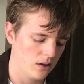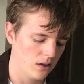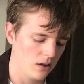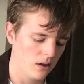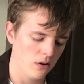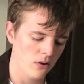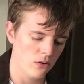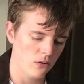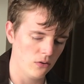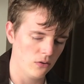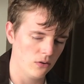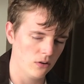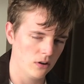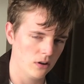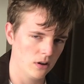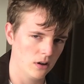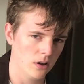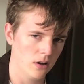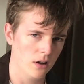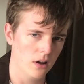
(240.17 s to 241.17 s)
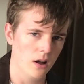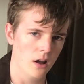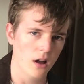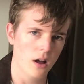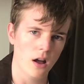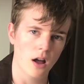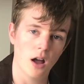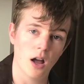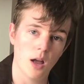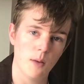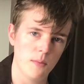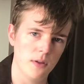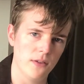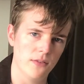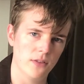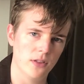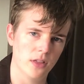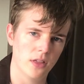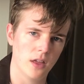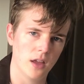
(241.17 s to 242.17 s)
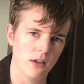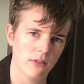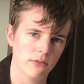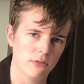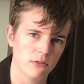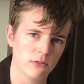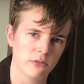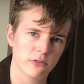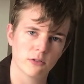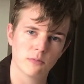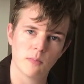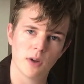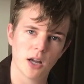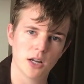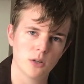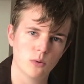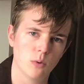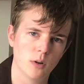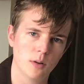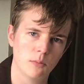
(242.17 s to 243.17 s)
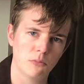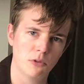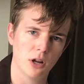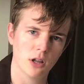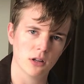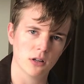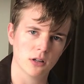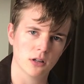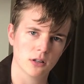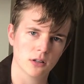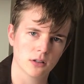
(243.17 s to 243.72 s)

Oh, I'm even thankful for my twin brother.